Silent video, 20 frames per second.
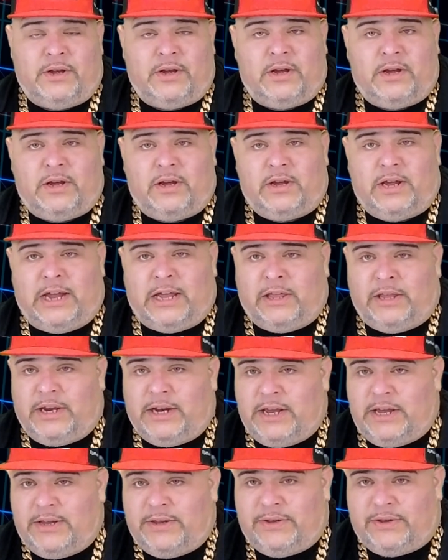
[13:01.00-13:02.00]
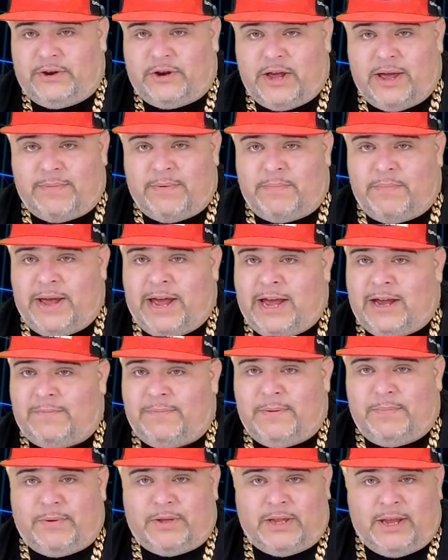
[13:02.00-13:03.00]
LEDs are coming back.
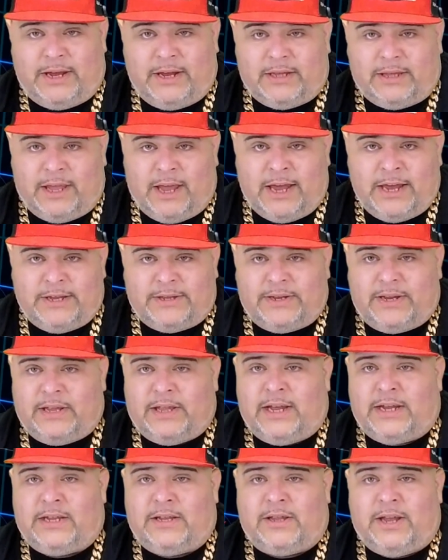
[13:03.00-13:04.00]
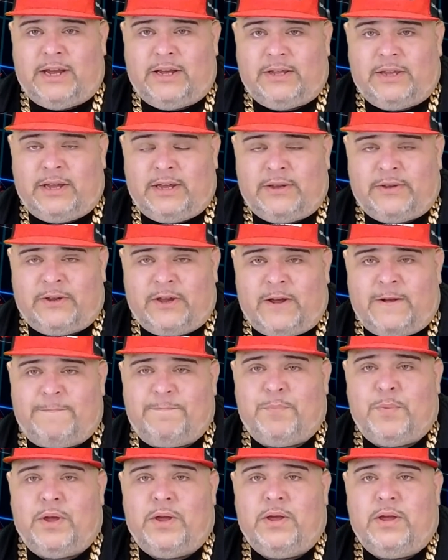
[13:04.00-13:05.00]
People like lights. They like to light things
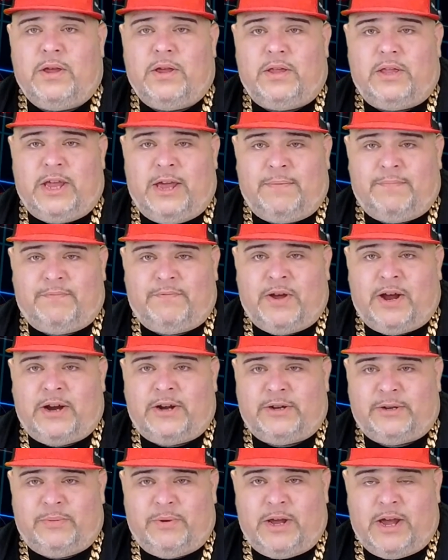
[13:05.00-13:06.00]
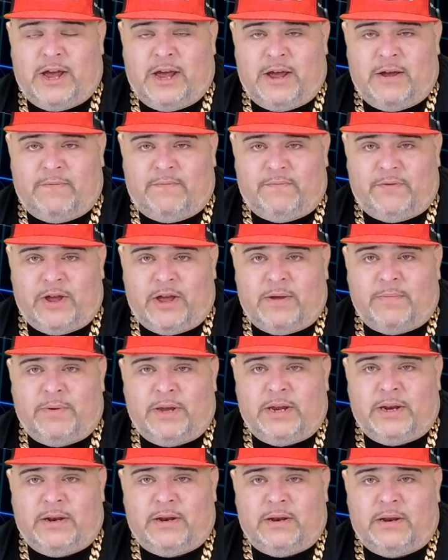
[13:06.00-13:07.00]
up. The amplifiers we have
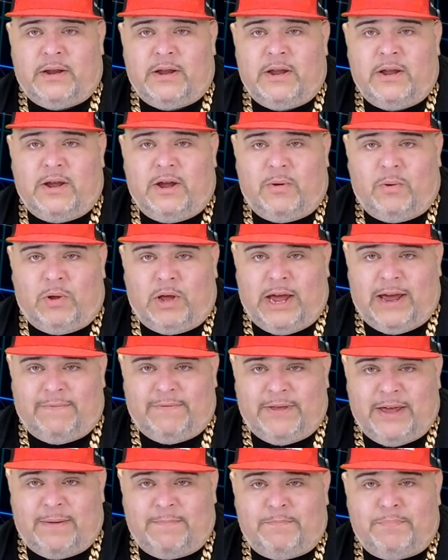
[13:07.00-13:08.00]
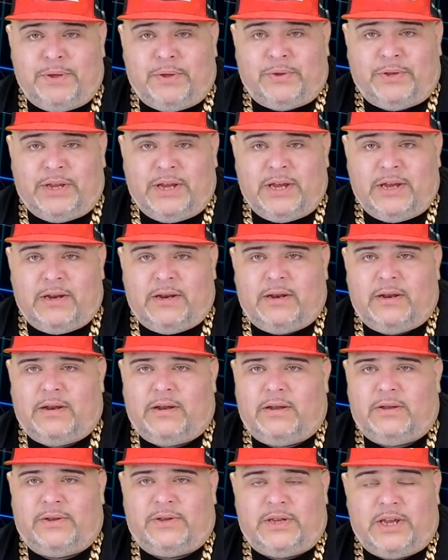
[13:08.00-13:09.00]
coming will have that built in.
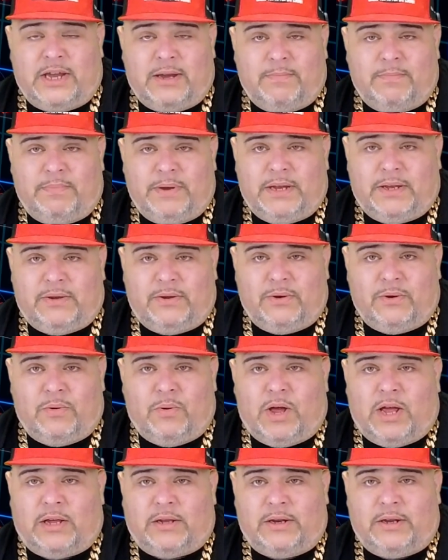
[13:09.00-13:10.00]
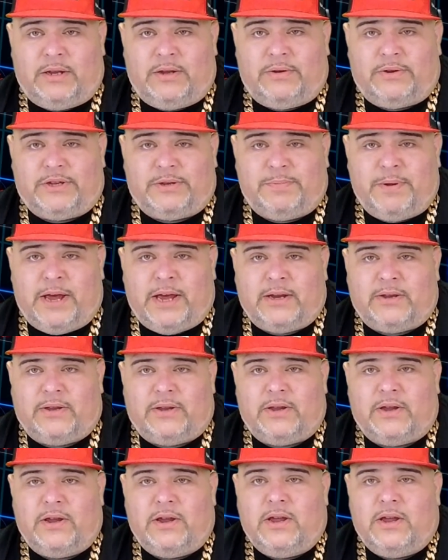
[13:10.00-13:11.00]
Same B2 quality you
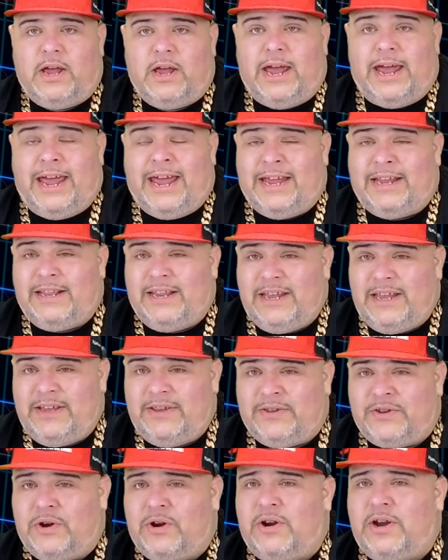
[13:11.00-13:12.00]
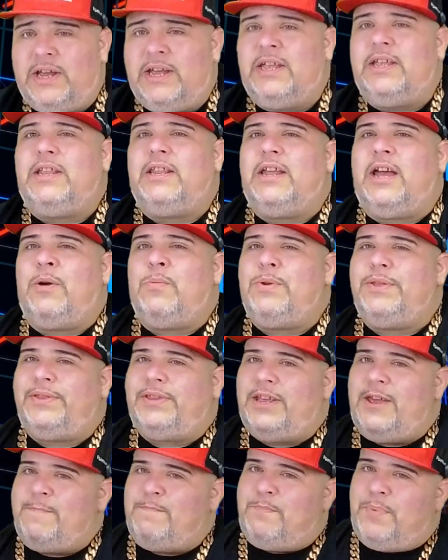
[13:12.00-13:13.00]
expect. And these are in, I wouldn't
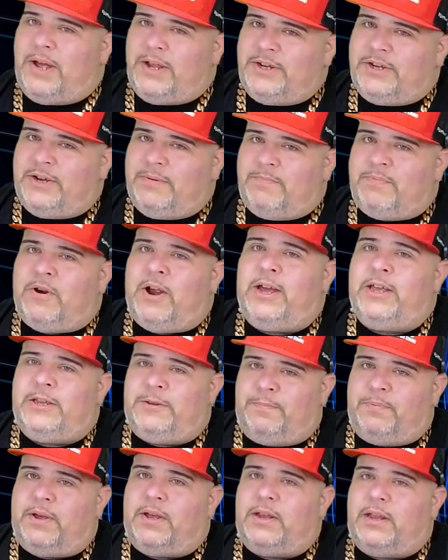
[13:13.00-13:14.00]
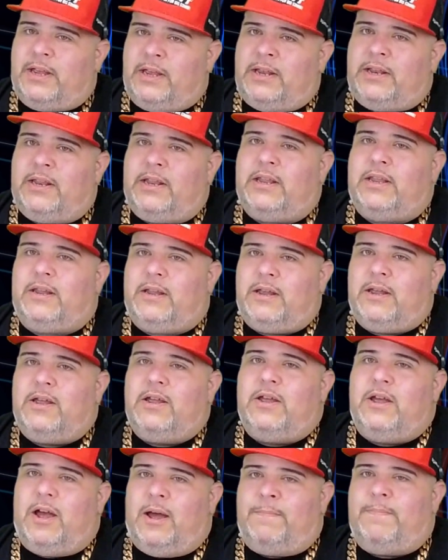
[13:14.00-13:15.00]
say budget price, but in
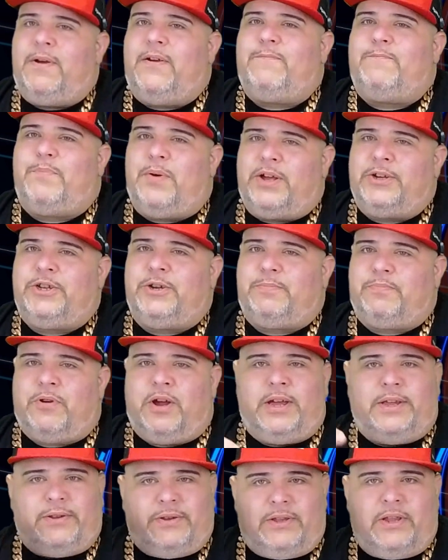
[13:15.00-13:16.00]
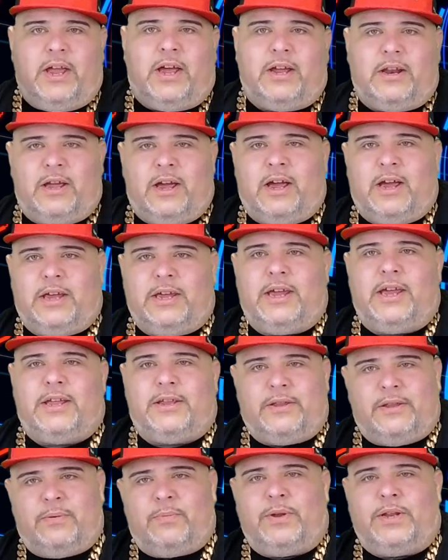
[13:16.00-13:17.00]
above budget price, not high
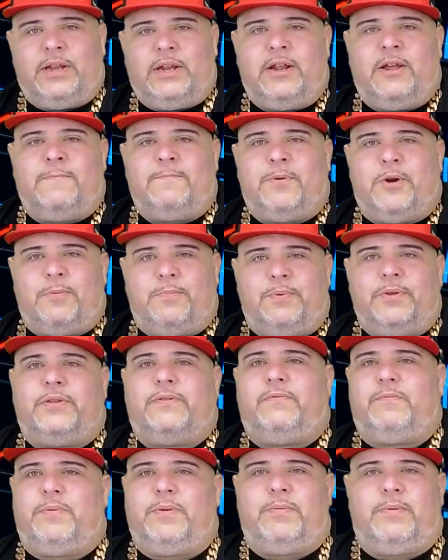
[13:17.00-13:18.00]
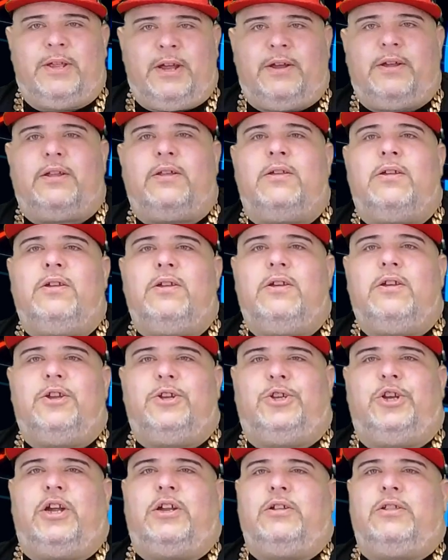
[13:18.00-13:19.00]
end. And we did it on purpose for people that
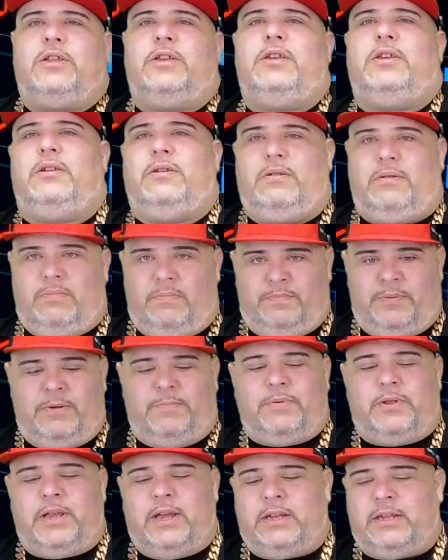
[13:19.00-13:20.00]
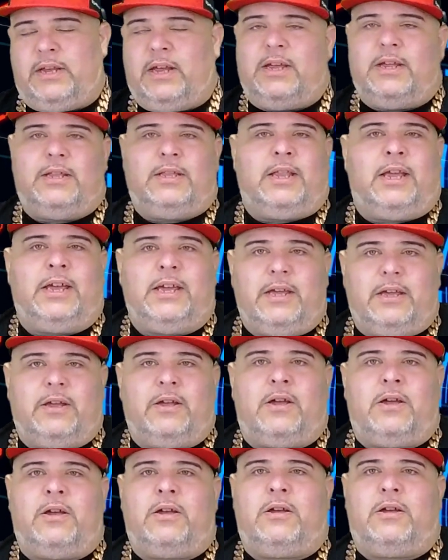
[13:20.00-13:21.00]
generally, people like that,
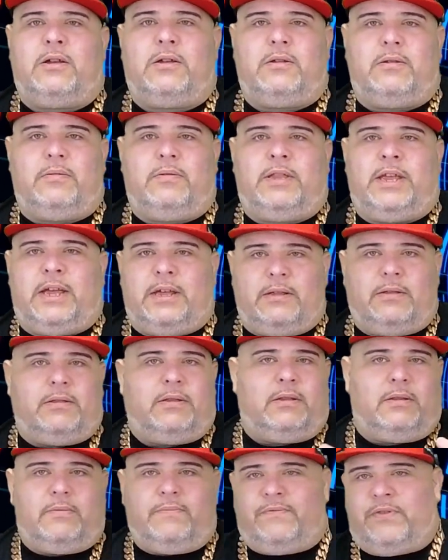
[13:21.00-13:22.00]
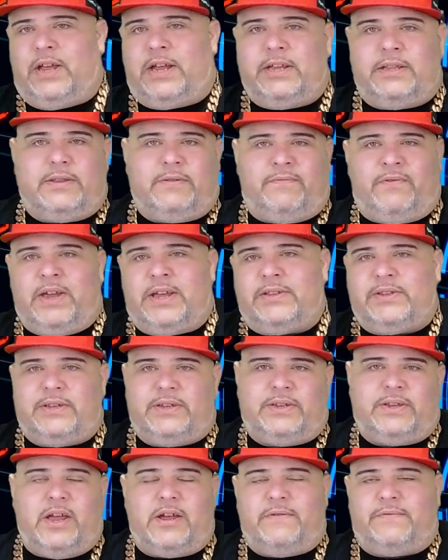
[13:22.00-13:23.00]
that fancy
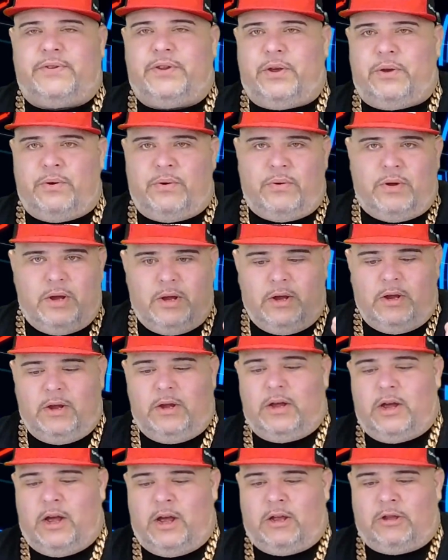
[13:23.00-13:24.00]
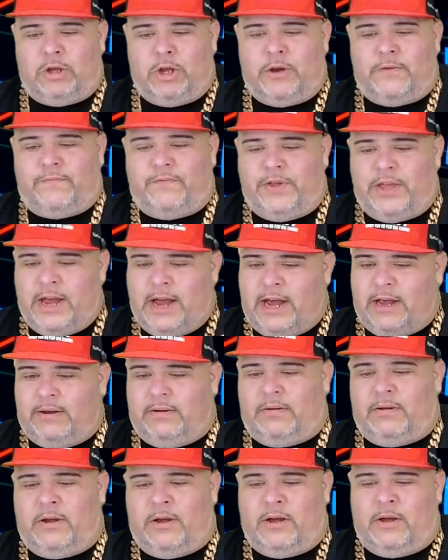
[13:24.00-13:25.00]
stuff. So look for
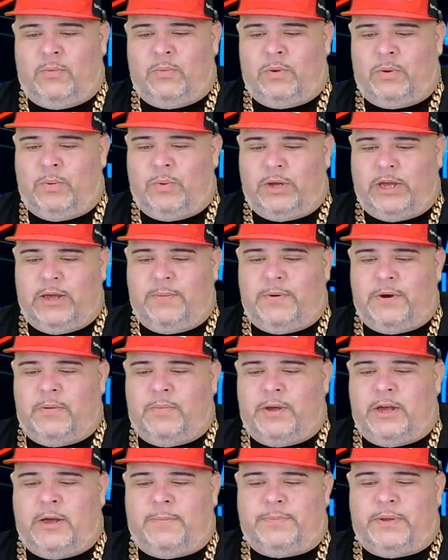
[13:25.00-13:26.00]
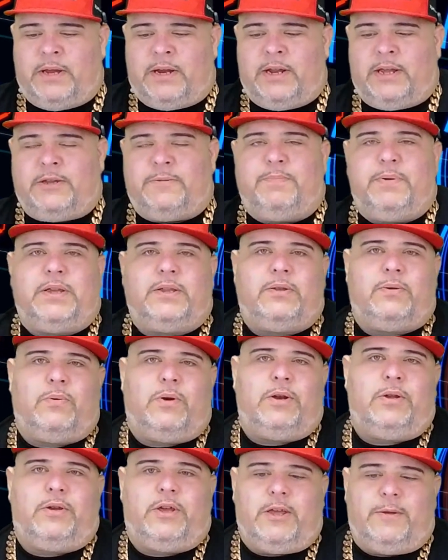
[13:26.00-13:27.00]
that. We will keep everybody updated as B2
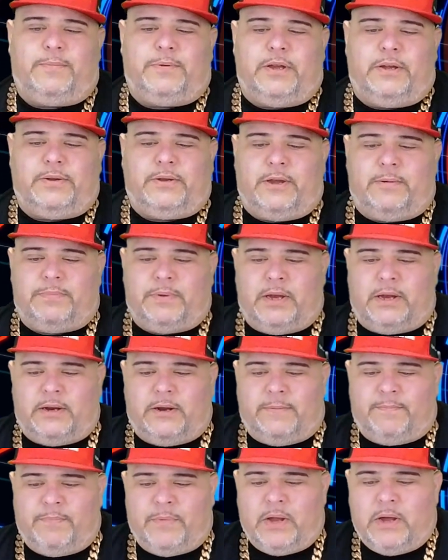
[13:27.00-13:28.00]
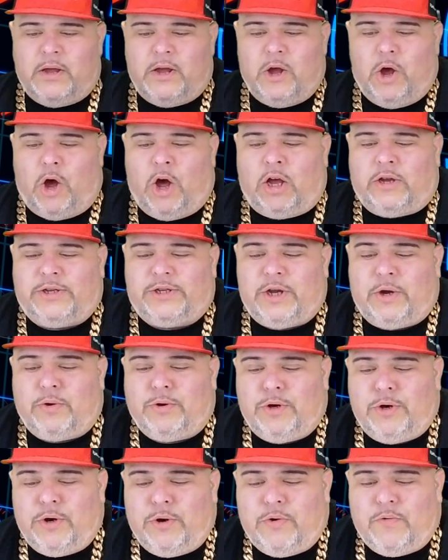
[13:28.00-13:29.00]
Audio keeps us updated. Also,
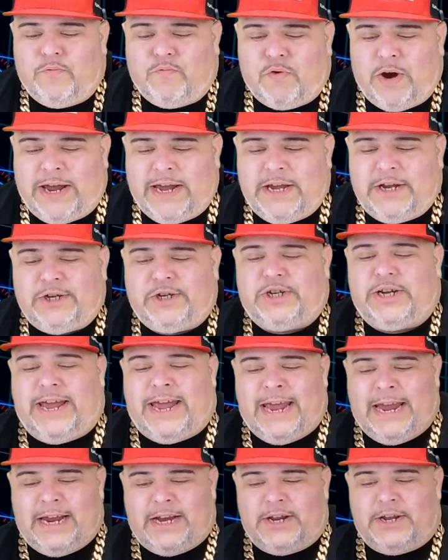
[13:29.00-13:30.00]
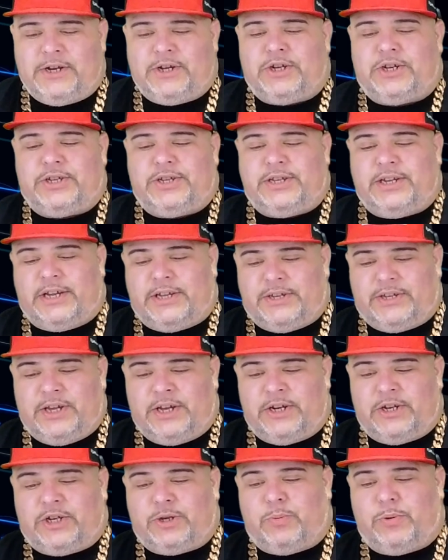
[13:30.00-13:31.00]
new Rage 8-inch,
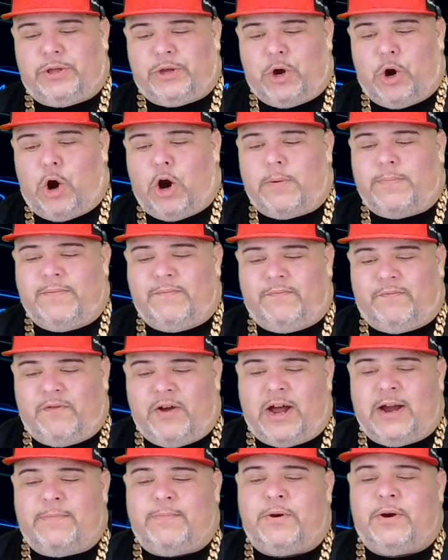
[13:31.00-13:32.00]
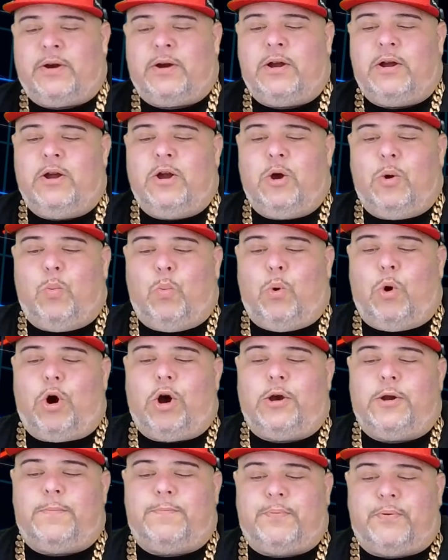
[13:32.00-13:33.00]
6-inch with carbon fiber,
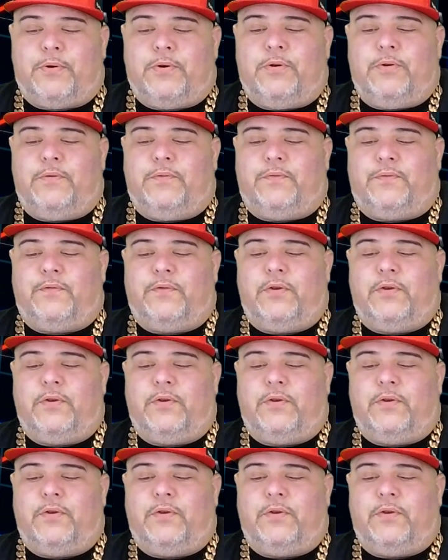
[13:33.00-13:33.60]
waterproof,